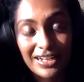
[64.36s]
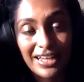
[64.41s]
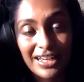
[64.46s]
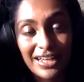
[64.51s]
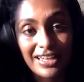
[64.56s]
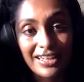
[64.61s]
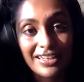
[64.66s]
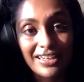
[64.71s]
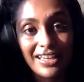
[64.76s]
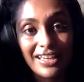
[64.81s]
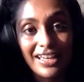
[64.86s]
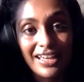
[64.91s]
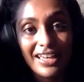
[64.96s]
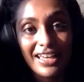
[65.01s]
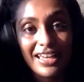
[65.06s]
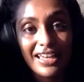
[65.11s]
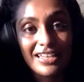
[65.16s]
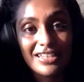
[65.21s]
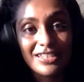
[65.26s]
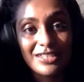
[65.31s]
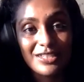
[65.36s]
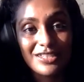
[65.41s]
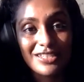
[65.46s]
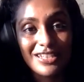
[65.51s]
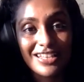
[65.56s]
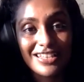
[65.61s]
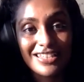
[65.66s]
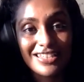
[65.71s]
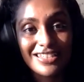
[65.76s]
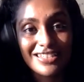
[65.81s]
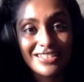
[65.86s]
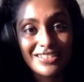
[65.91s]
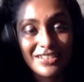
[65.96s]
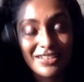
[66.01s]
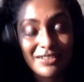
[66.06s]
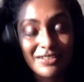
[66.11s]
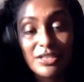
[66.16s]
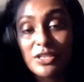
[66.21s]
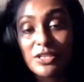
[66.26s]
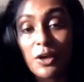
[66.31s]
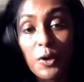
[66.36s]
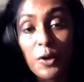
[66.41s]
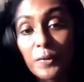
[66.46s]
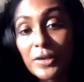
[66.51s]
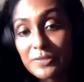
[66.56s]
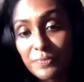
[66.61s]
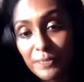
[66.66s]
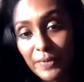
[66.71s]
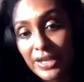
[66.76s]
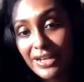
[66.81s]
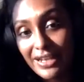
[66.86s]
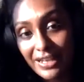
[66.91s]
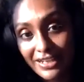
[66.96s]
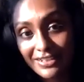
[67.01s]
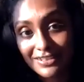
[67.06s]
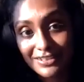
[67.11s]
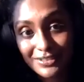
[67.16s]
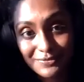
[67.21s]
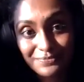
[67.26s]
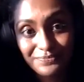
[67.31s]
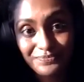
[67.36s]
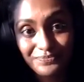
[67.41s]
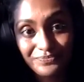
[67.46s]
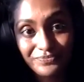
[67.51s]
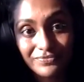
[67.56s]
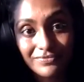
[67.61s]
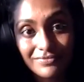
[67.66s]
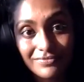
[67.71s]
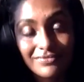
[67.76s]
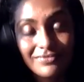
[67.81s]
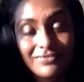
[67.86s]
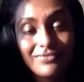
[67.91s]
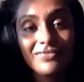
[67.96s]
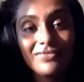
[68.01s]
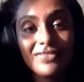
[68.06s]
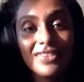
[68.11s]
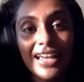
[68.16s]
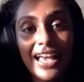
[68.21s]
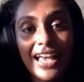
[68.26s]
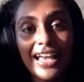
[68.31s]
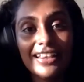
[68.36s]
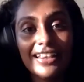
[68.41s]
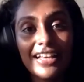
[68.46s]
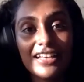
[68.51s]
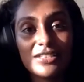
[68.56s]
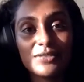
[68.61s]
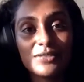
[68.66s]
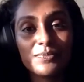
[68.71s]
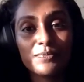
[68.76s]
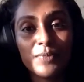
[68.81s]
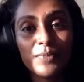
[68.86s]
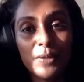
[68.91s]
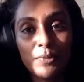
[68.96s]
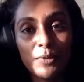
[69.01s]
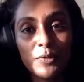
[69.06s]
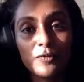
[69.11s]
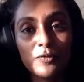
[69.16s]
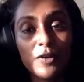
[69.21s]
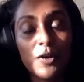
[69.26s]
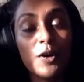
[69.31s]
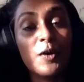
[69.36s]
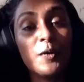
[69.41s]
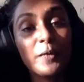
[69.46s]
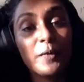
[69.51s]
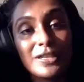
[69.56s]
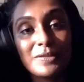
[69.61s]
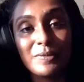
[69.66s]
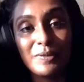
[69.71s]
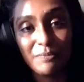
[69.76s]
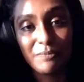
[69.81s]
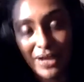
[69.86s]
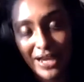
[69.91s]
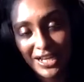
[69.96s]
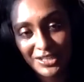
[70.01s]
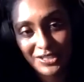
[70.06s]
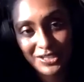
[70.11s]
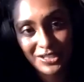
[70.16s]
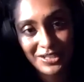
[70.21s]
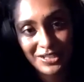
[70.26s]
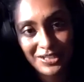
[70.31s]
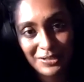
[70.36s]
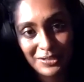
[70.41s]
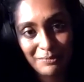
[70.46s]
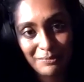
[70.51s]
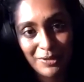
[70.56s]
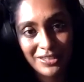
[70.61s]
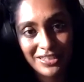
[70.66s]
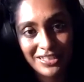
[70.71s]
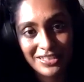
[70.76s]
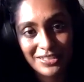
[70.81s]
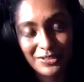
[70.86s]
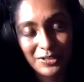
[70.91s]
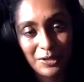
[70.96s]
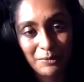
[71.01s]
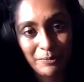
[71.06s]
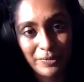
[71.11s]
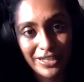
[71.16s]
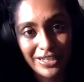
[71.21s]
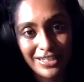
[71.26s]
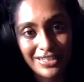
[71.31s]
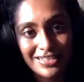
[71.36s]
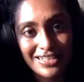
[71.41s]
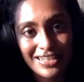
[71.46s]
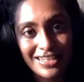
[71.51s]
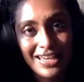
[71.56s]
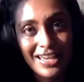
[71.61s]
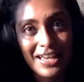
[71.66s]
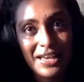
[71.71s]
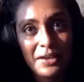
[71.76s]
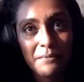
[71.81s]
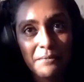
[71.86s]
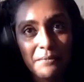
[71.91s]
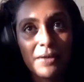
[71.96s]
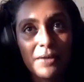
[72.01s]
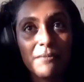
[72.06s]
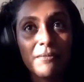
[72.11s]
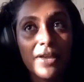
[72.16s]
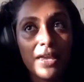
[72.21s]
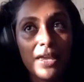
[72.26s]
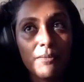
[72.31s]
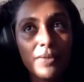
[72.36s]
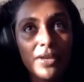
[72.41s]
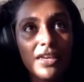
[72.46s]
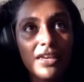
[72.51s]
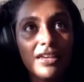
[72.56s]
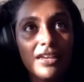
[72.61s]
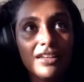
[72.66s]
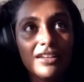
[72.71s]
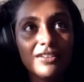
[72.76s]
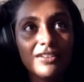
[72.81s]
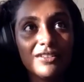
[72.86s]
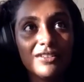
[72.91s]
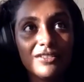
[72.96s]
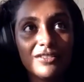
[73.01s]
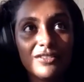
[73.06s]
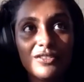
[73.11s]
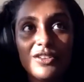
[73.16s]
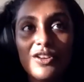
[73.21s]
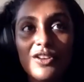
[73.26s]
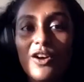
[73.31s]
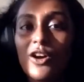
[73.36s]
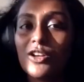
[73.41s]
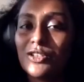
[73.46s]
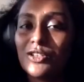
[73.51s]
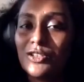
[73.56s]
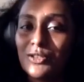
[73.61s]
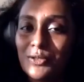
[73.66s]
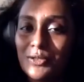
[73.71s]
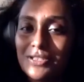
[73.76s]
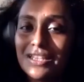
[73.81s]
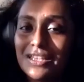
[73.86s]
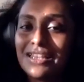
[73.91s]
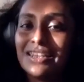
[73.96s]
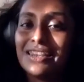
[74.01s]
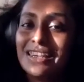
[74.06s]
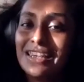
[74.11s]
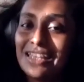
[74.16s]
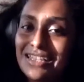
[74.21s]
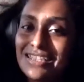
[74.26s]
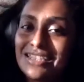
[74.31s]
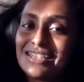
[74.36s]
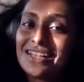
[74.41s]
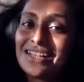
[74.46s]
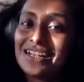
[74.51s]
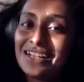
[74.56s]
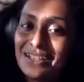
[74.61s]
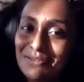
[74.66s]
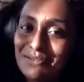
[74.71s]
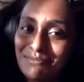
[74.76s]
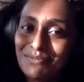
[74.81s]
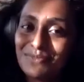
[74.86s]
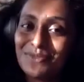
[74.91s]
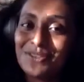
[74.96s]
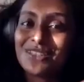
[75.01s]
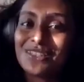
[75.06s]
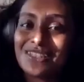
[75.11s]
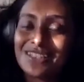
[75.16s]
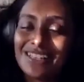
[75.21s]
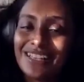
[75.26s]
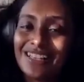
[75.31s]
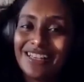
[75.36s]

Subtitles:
Like it's always been here. And there's people who've always been passionate about these topics, but maybe not using these terms